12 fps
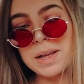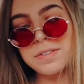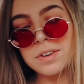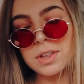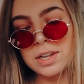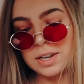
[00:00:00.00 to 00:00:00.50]

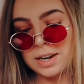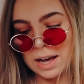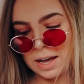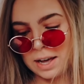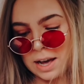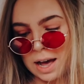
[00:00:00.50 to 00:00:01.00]
Basically
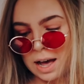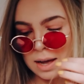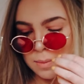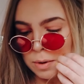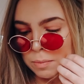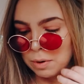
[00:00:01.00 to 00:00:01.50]
today,
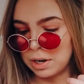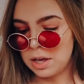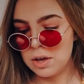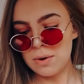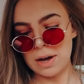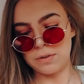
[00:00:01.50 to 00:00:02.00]
I'm
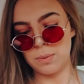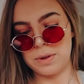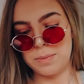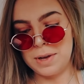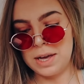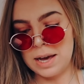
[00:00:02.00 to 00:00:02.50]
bringing you guys
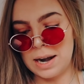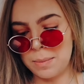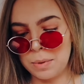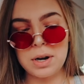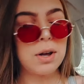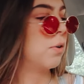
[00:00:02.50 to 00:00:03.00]
with me and I'm gonna